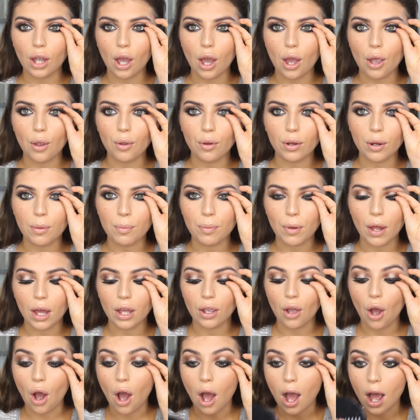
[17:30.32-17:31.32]
Go and
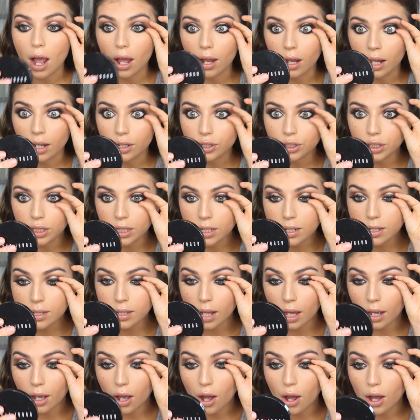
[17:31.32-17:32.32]
apply your eyelashes
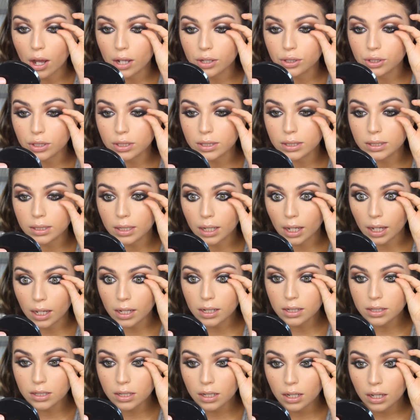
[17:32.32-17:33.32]
like I just
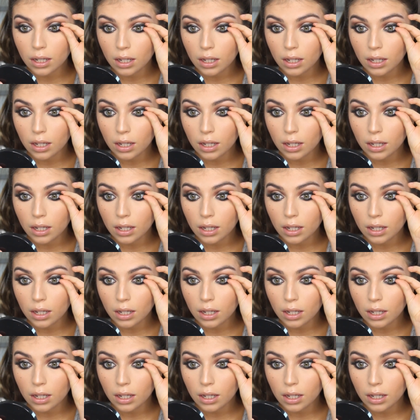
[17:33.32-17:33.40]
did,